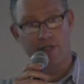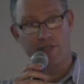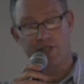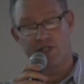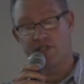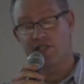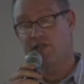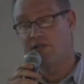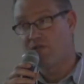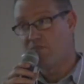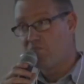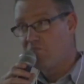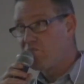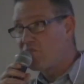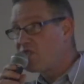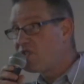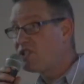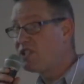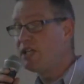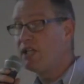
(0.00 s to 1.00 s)
it's
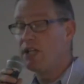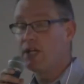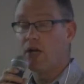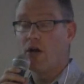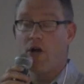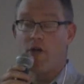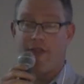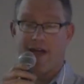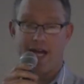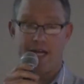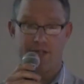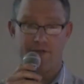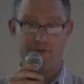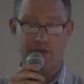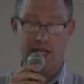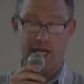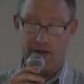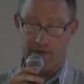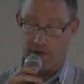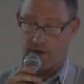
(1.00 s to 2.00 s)
stealing all that
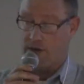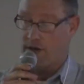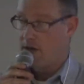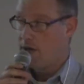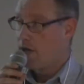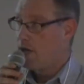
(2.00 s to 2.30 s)
flavor.